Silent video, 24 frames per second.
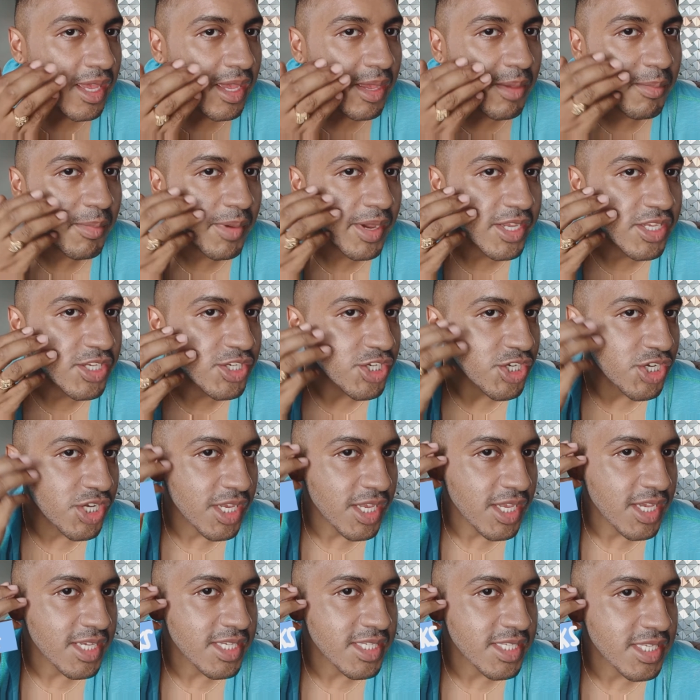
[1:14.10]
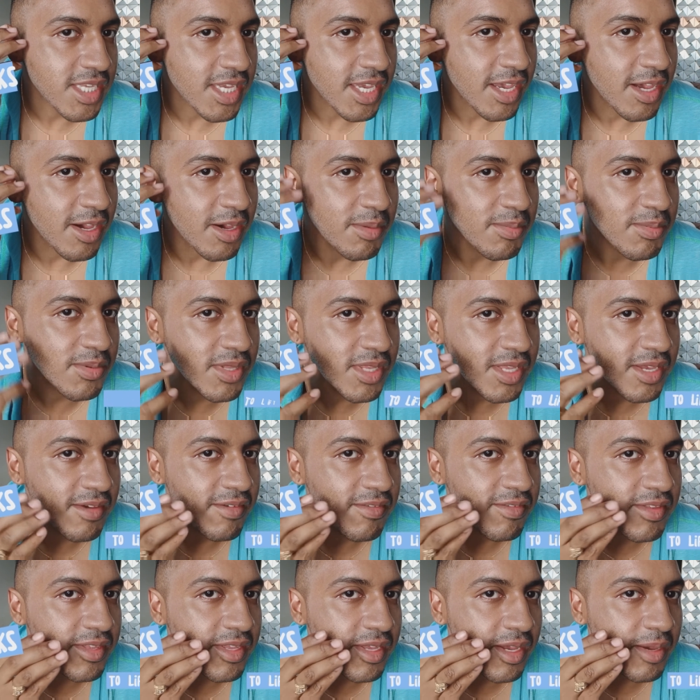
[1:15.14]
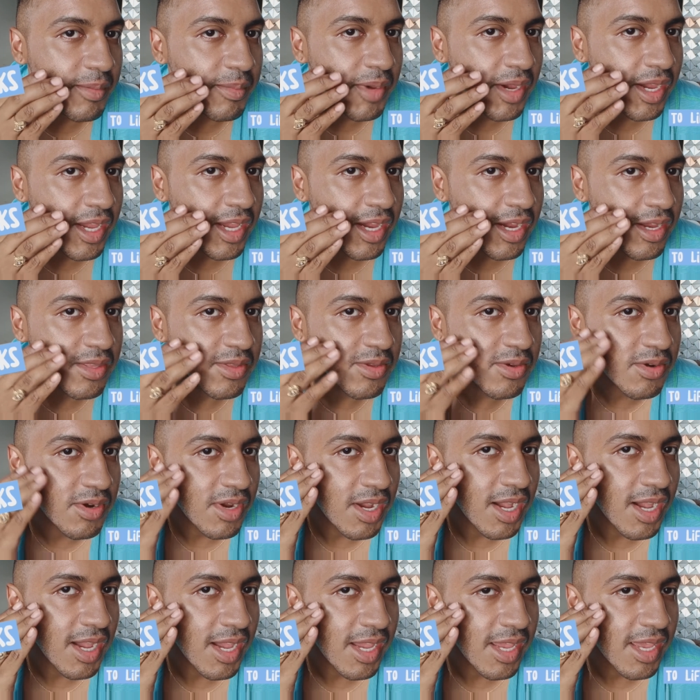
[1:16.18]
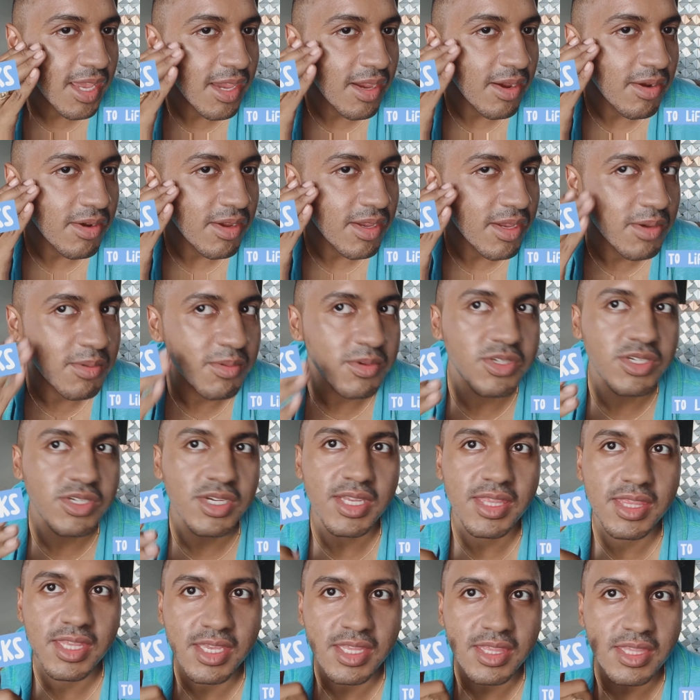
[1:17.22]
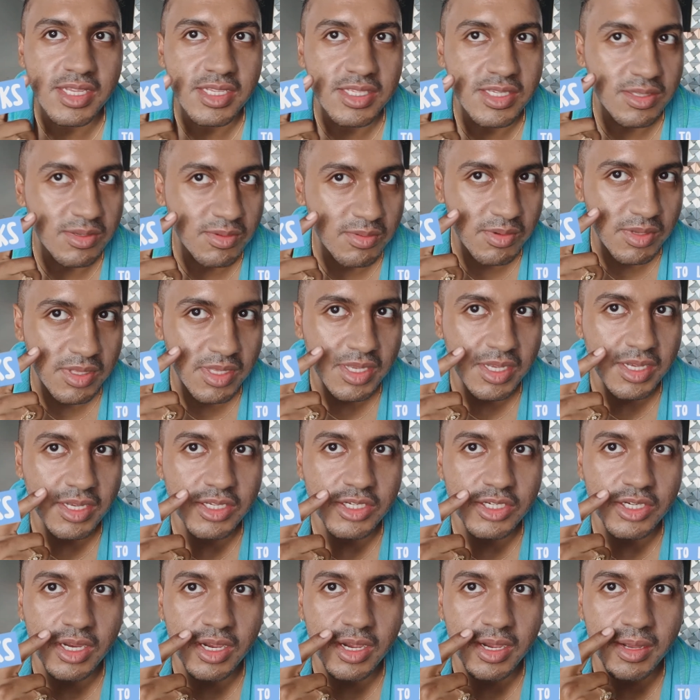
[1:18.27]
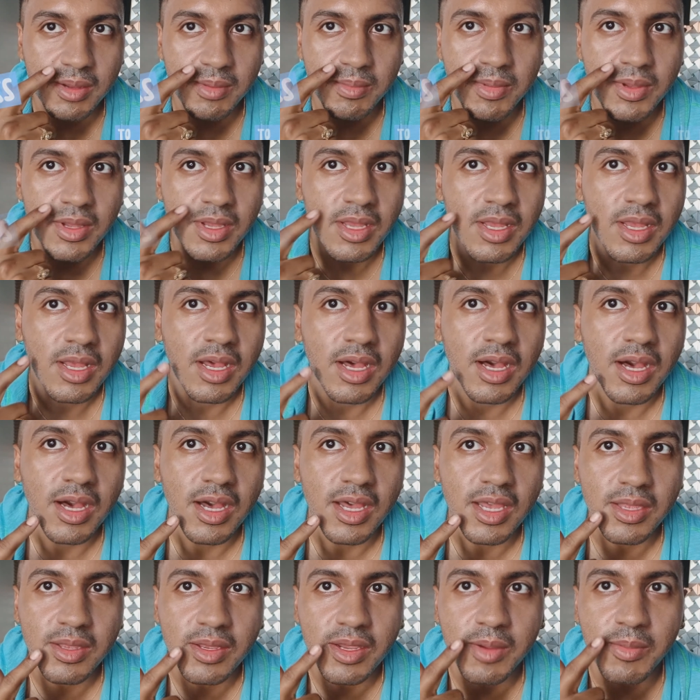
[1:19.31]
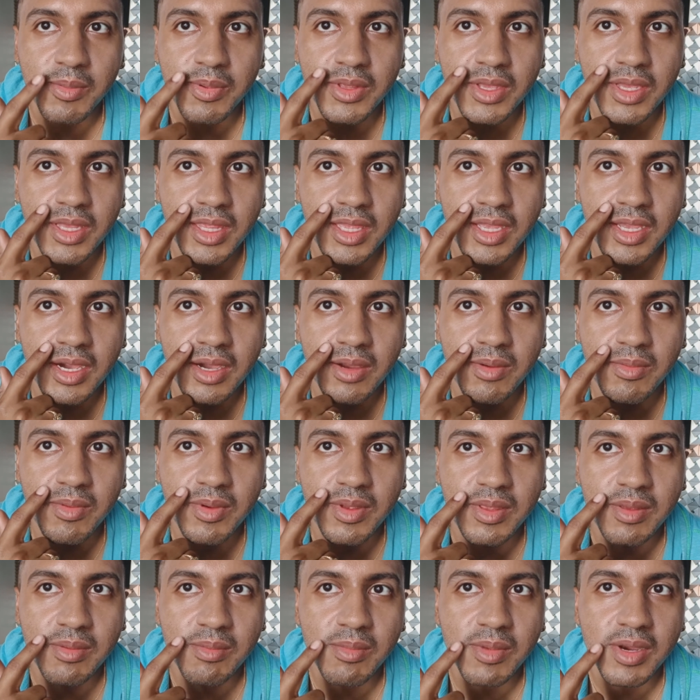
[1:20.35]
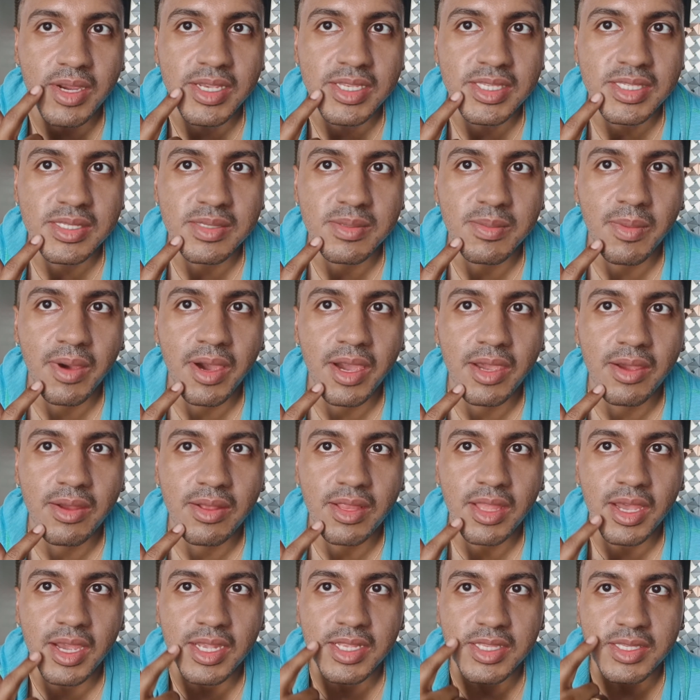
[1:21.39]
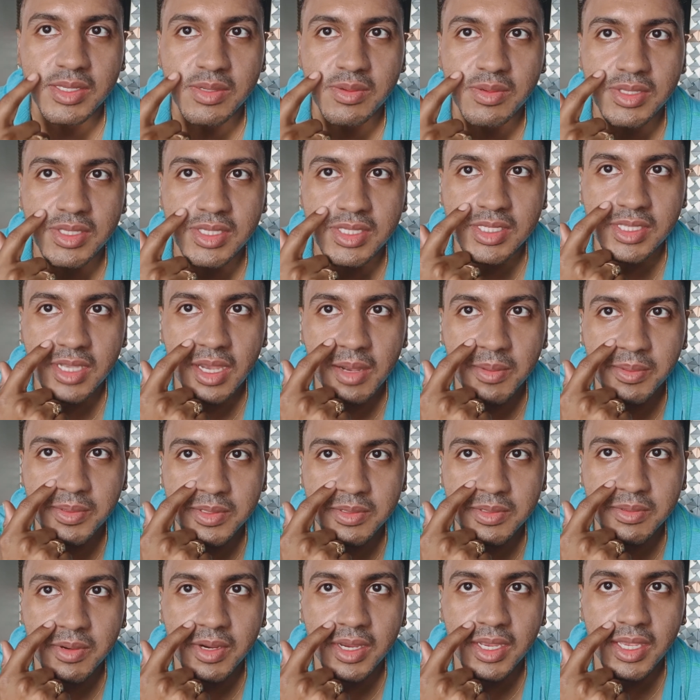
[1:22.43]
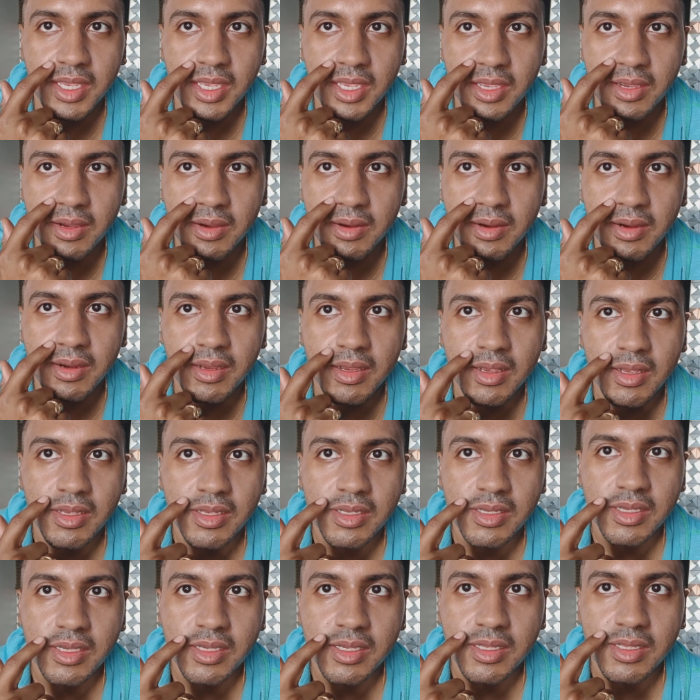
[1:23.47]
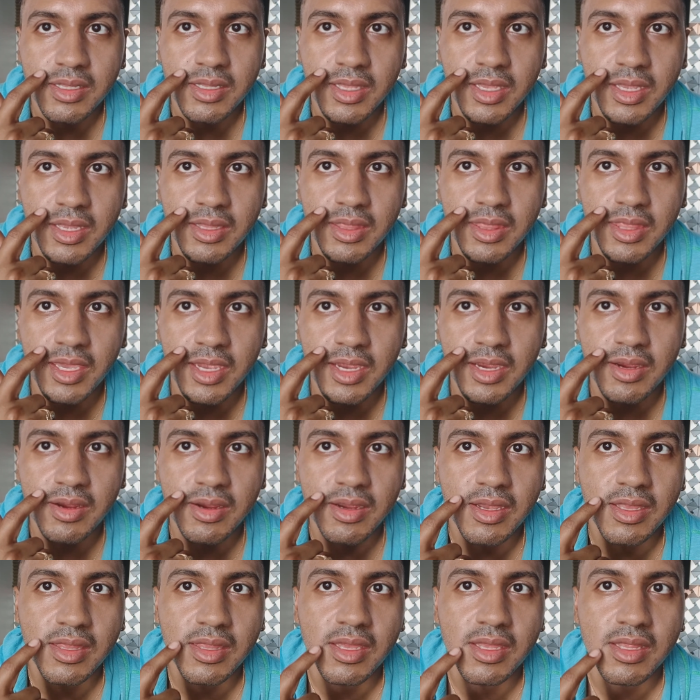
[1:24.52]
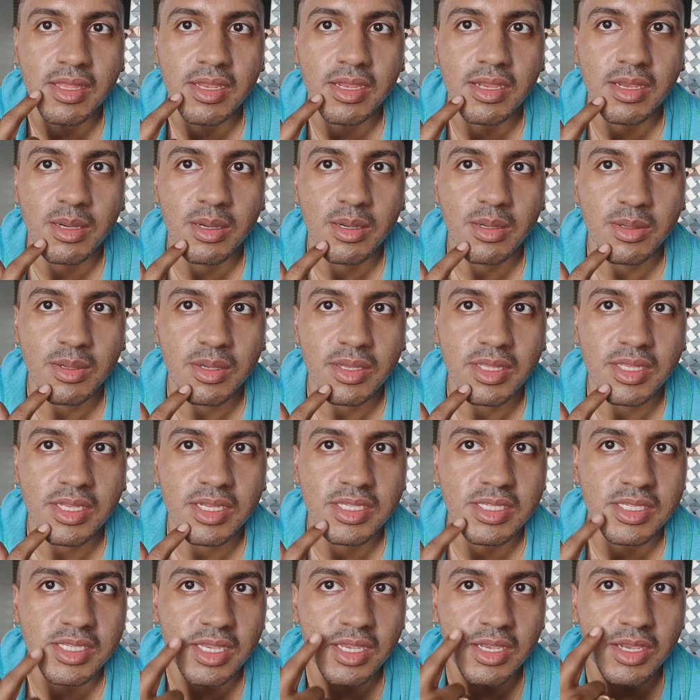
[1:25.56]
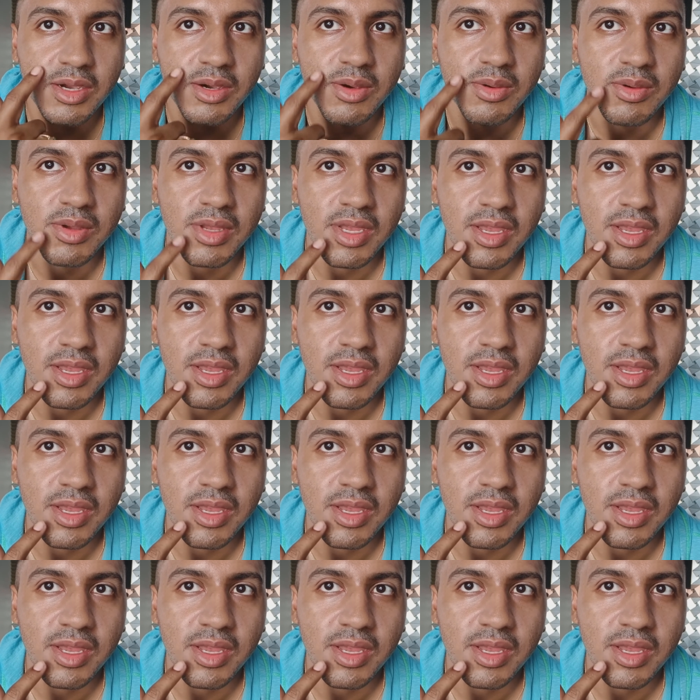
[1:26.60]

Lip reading: in my cheeks to help lift my under eye area, which I think they did a really good job. It completely got rid of my smile line, so it stops right here. Like there, and then it doesn't go